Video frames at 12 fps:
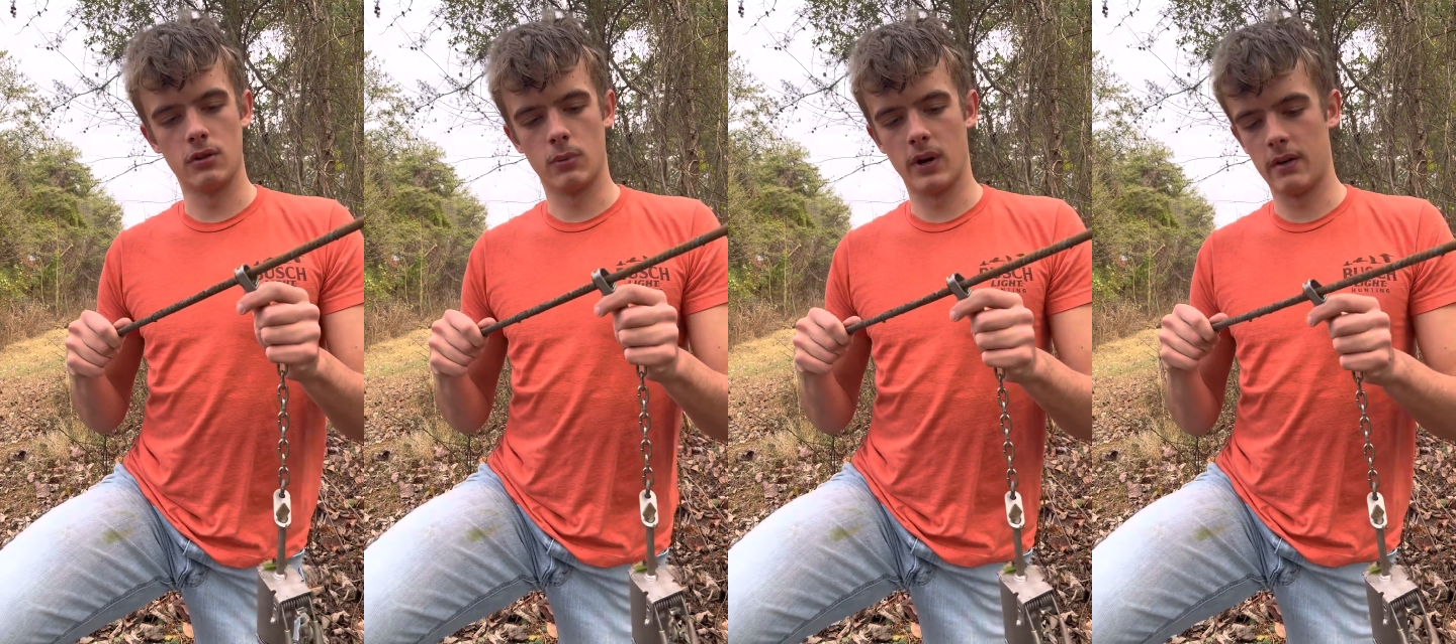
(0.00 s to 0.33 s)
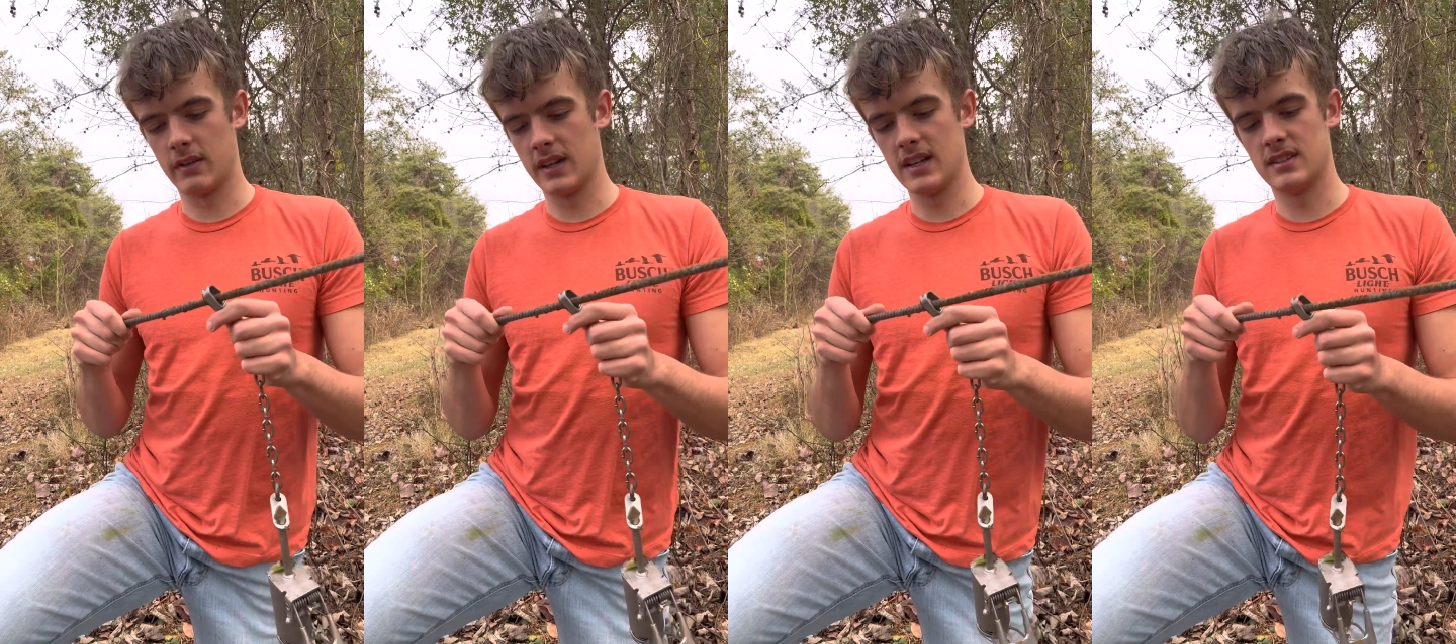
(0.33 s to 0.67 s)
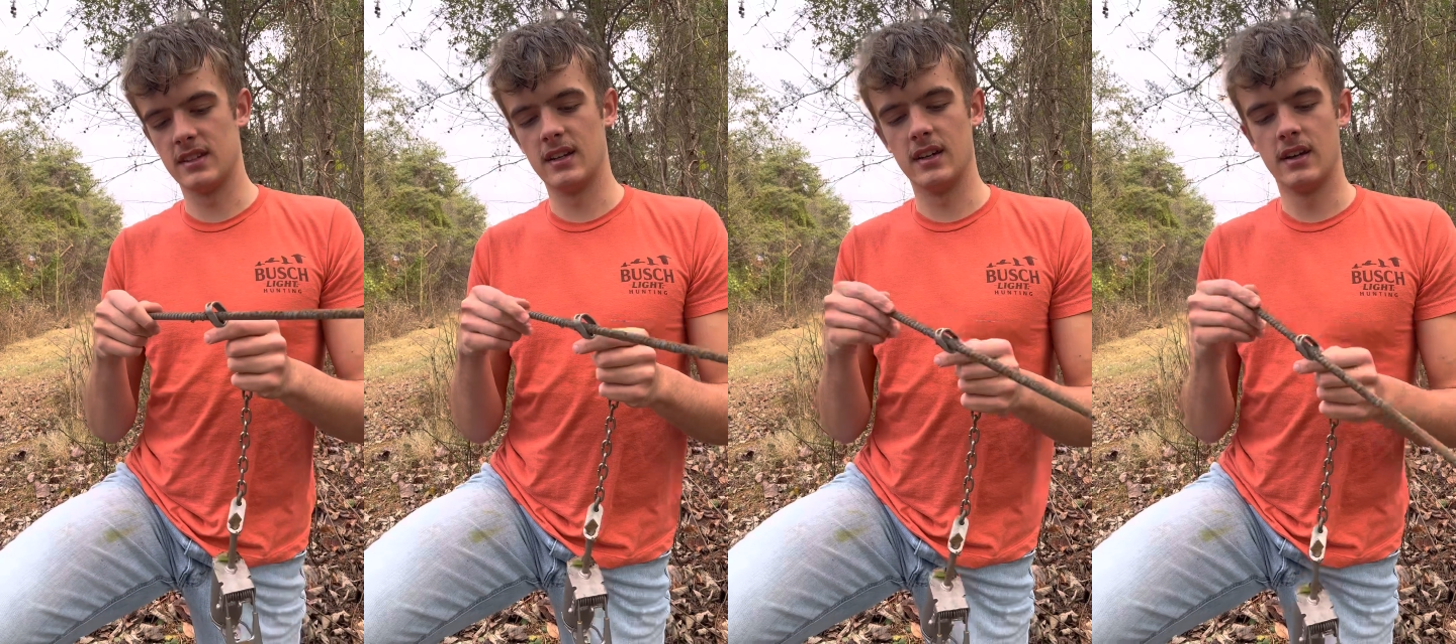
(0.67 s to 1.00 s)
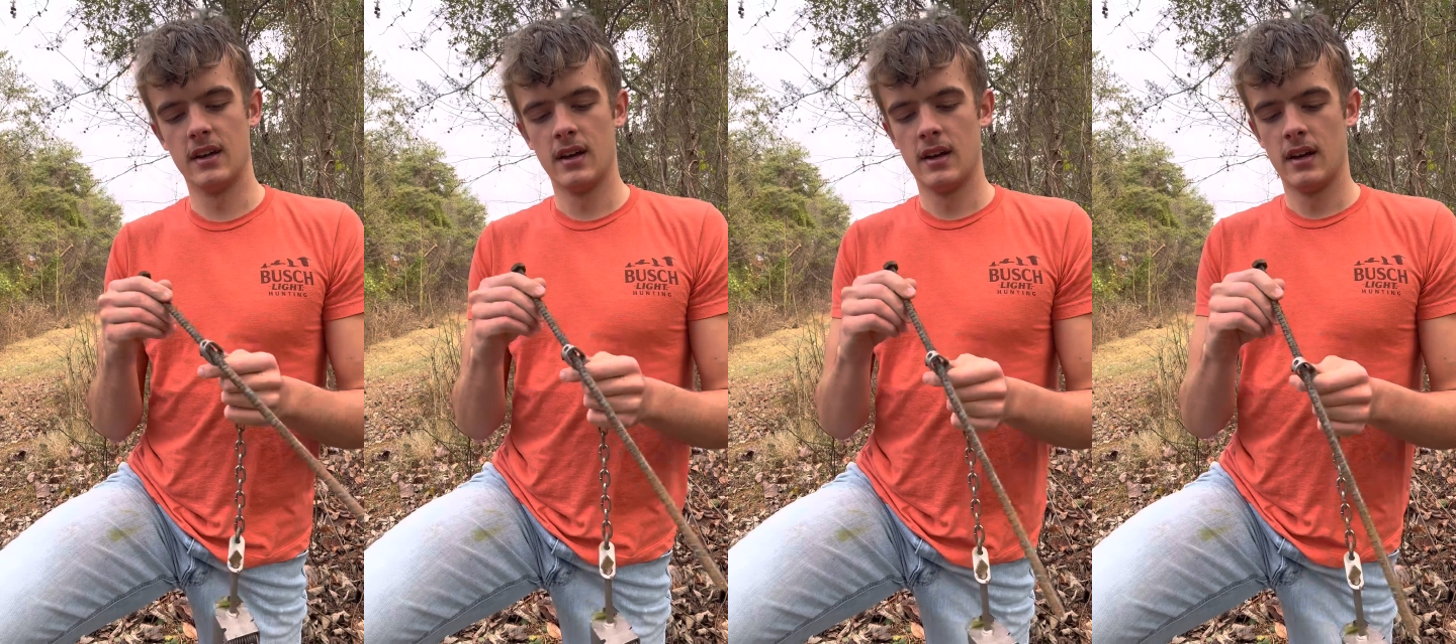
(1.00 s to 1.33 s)
whatever gets it,
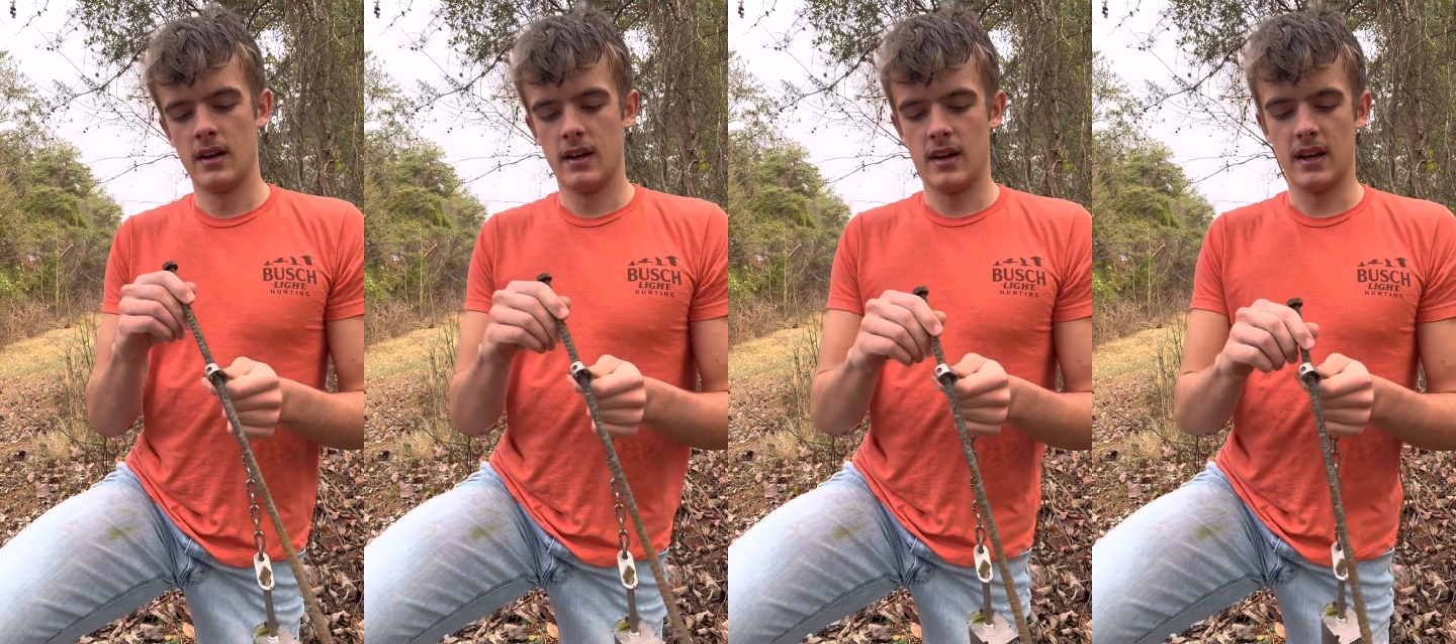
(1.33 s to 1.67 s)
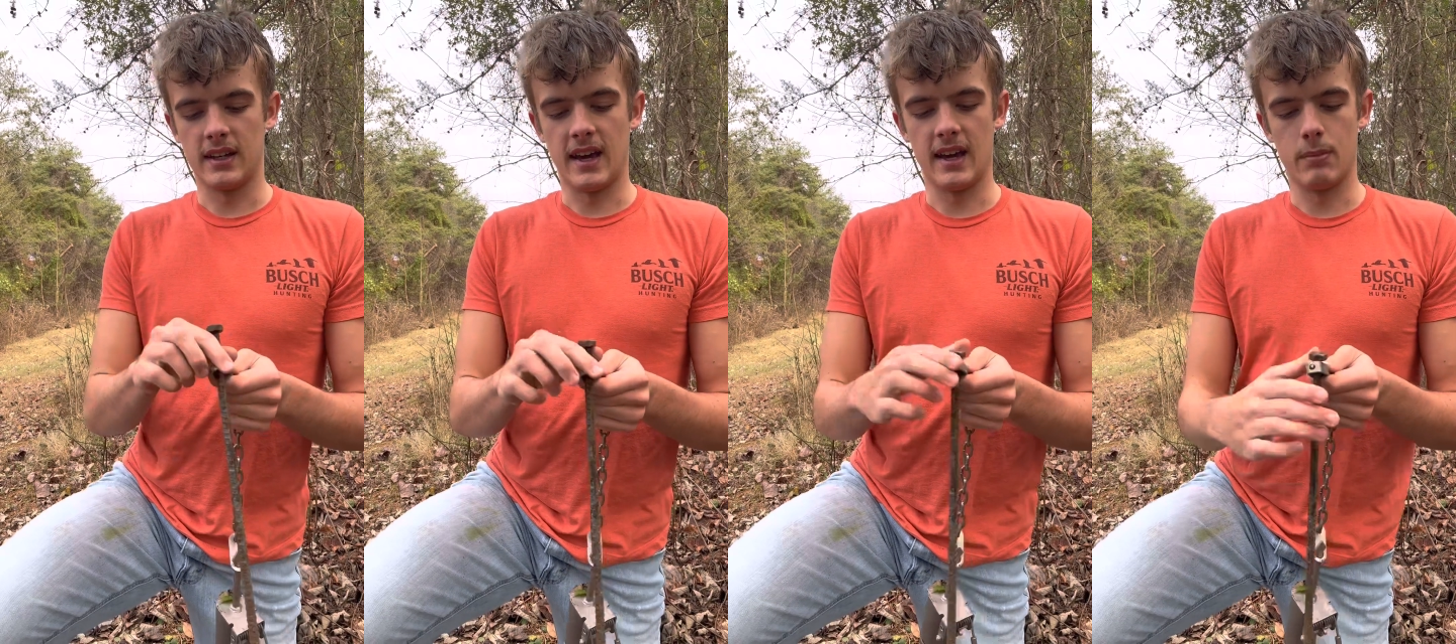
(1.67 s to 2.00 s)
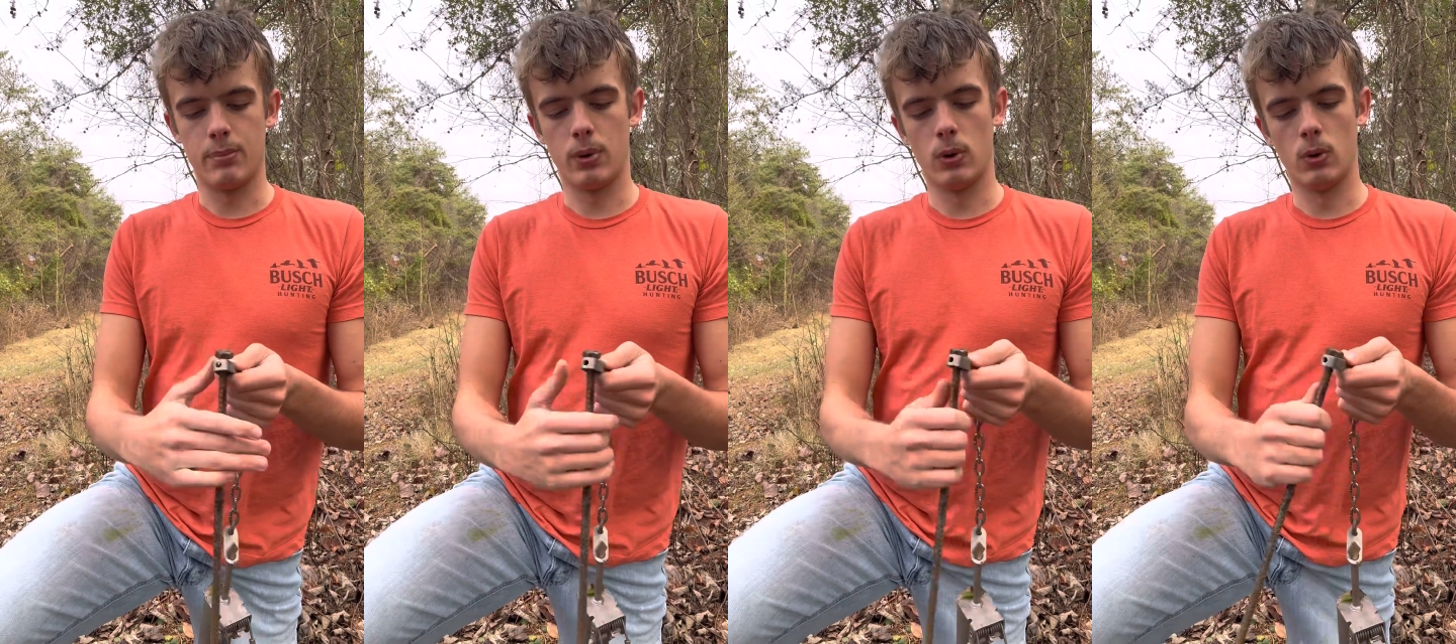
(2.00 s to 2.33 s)
it can't just